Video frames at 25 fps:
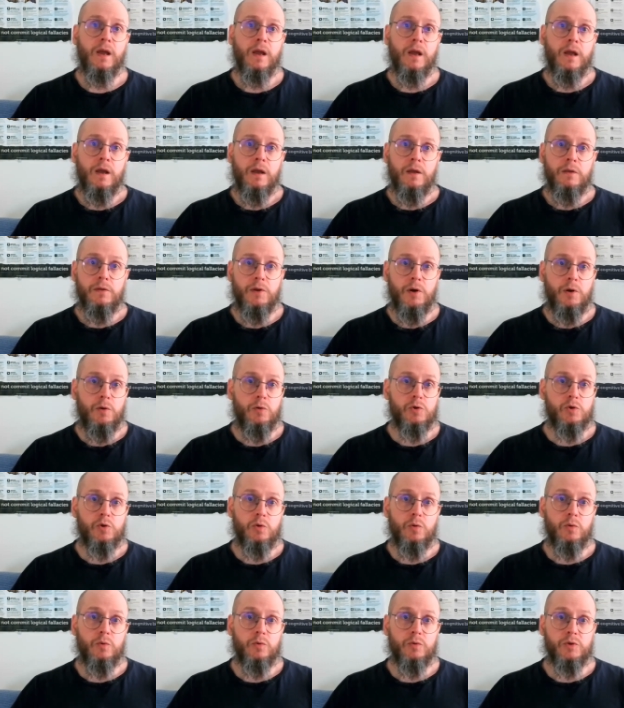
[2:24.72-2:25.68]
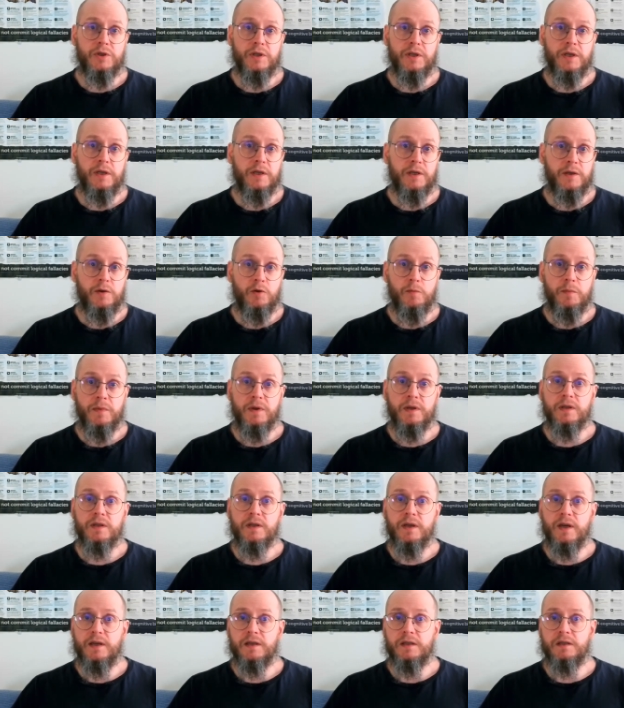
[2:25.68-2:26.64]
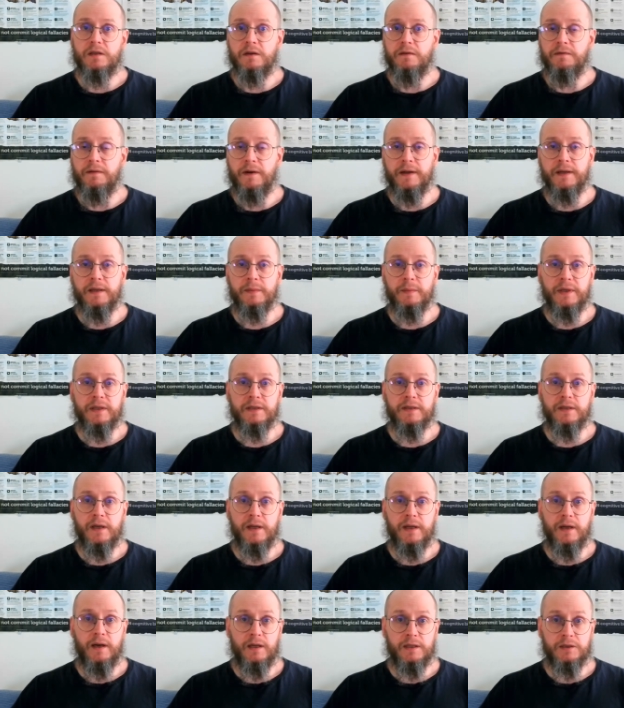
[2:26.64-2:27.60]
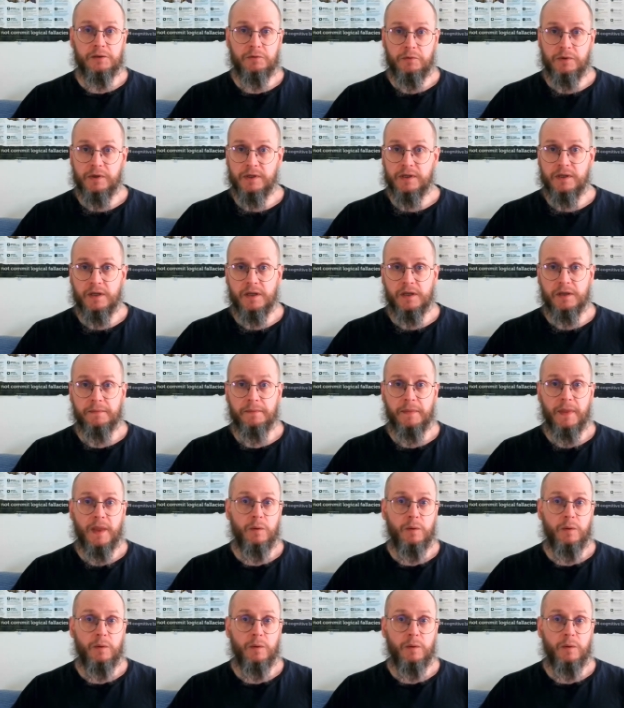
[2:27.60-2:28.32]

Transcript: Those who see humans as fundamentally altruistic